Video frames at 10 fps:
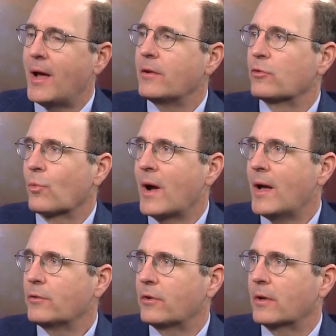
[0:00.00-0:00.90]
tide is
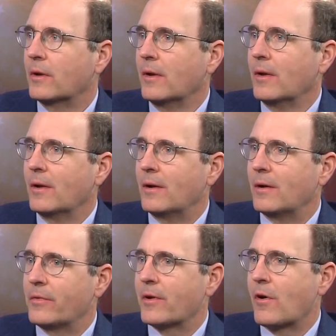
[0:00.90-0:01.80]
rising,
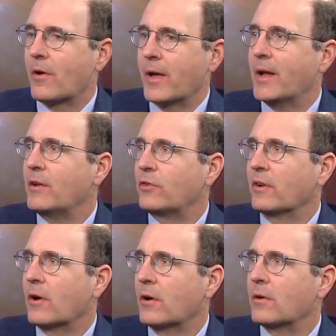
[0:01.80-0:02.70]
there are eddies
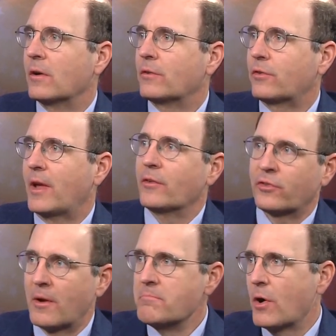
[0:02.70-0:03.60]
and currents,
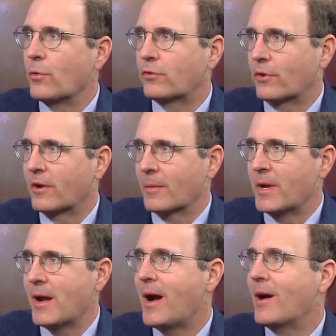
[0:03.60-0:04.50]
and some boats are going
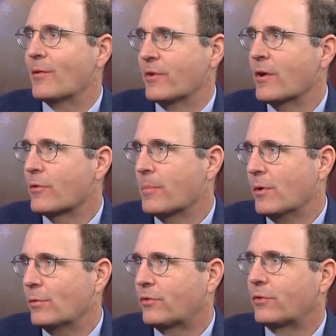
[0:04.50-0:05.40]
to be higher than other
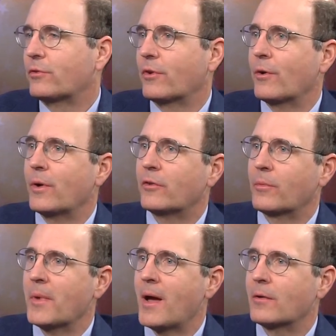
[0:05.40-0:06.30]
boats. So
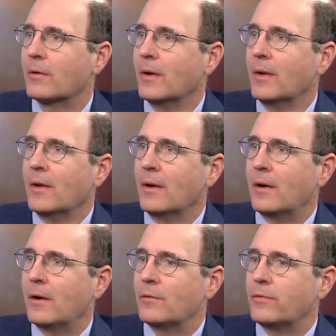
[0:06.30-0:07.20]
it's a matter
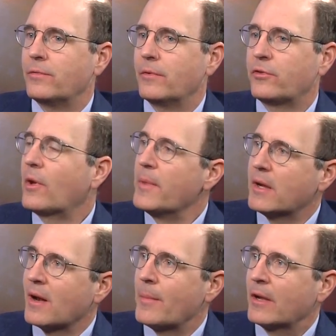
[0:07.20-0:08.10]
of
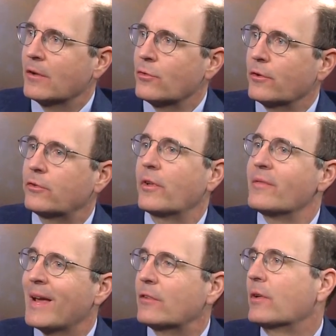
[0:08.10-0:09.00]
some economic interests
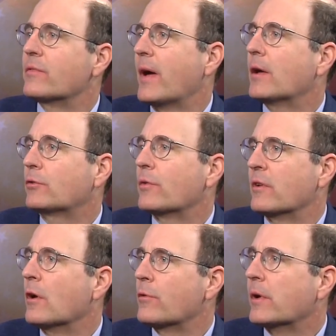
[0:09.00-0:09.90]
advancing
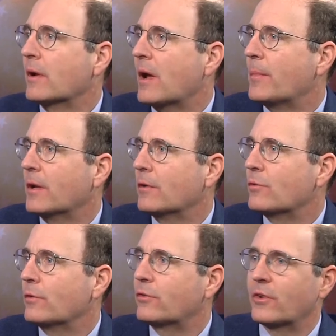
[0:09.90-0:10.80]
faster than other economic
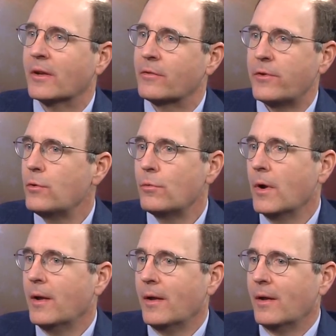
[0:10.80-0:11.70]
interests. And if
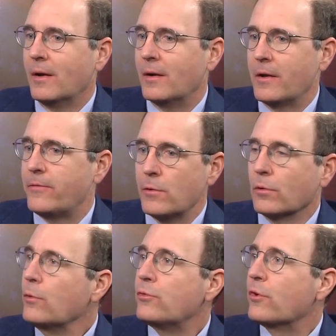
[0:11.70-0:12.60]
you
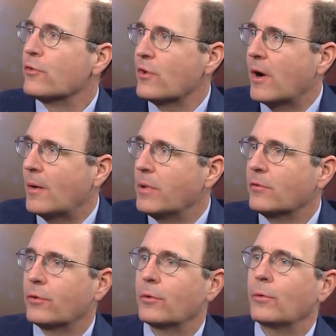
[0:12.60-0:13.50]
lose your
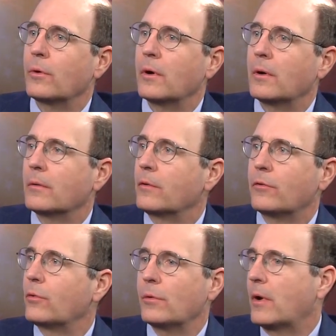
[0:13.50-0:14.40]
job
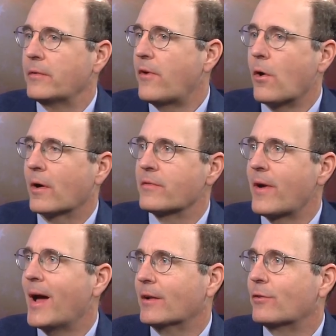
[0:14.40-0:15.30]
to a
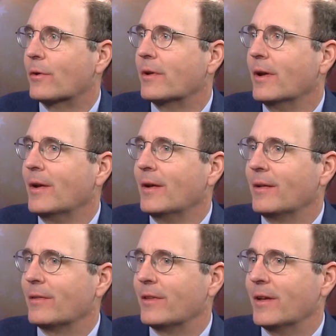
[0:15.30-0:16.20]
foreign factory,
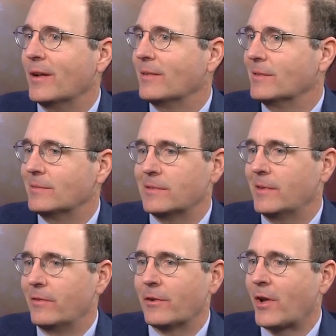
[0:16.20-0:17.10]
then
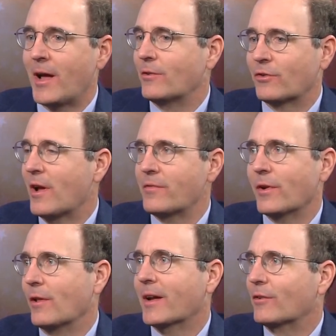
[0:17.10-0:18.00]
the tide does
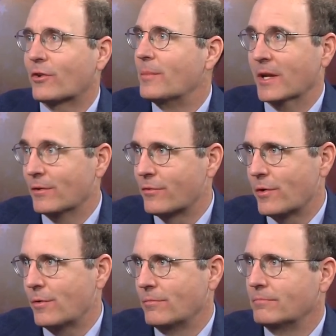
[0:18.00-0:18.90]
not feel like it's coming in
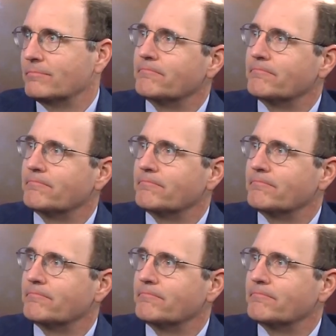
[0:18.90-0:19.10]
for you.